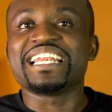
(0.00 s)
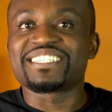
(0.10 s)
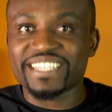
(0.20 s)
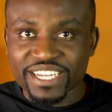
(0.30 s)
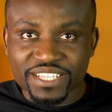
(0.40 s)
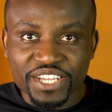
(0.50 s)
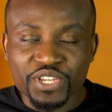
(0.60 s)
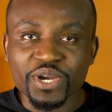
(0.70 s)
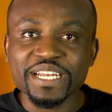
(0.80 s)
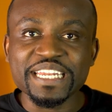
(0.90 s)
The second
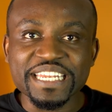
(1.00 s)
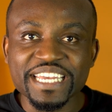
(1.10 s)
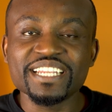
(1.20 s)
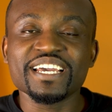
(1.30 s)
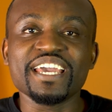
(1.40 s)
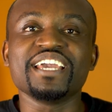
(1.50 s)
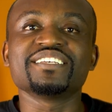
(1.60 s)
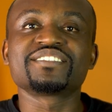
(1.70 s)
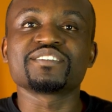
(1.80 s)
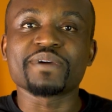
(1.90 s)
thing you're gonna need
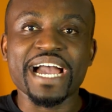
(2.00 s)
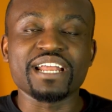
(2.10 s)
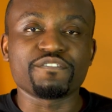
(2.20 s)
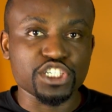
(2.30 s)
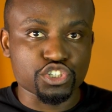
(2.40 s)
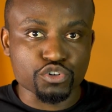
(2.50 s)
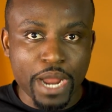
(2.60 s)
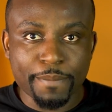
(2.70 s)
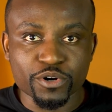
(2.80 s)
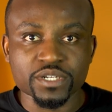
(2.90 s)
is some kind of a
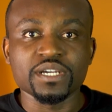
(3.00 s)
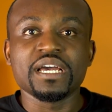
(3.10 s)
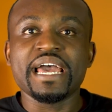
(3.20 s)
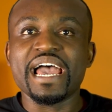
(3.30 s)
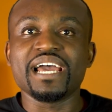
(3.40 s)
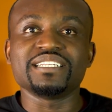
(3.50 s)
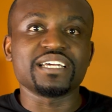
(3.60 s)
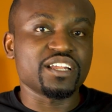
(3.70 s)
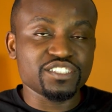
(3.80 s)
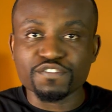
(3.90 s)
tripod. And
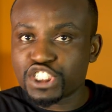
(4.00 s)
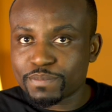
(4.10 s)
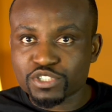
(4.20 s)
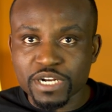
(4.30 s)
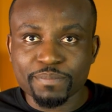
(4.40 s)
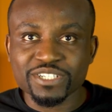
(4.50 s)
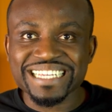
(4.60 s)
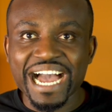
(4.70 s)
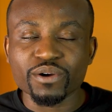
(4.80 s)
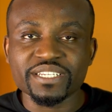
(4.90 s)
there are lots of cheap
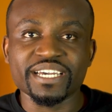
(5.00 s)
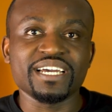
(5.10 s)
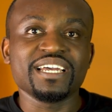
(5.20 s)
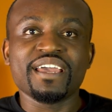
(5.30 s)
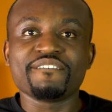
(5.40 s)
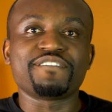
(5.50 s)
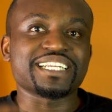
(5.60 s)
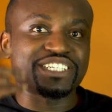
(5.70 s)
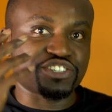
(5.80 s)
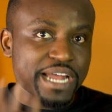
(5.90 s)
tripods out there. In
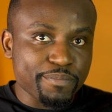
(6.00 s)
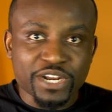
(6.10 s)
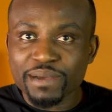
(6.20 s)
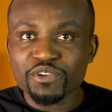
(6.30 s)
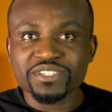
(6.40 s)
fact, the tripod I'm